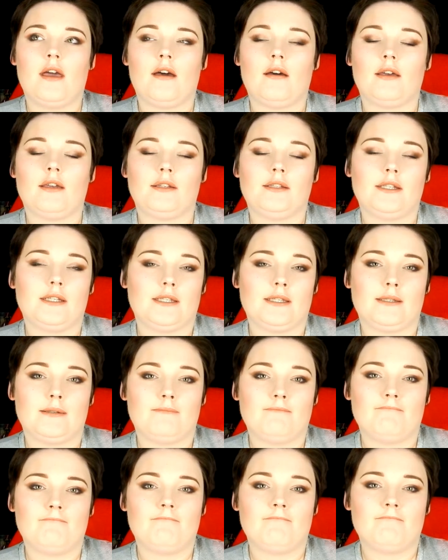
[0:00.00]
I didn't
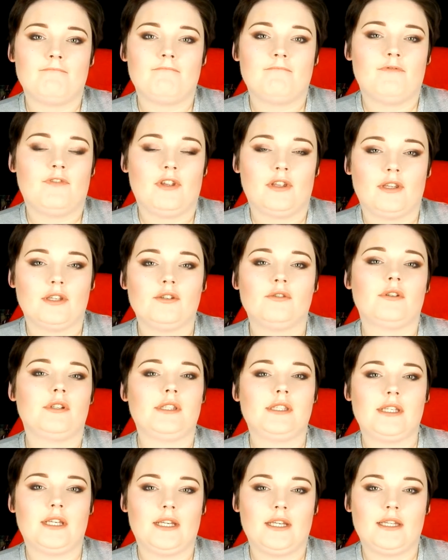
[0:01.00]
feel
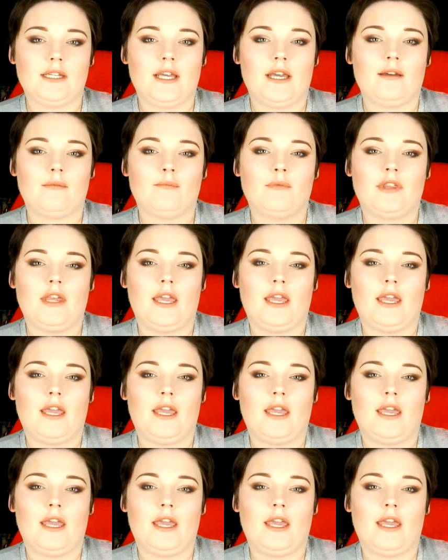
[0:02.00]
interested in them.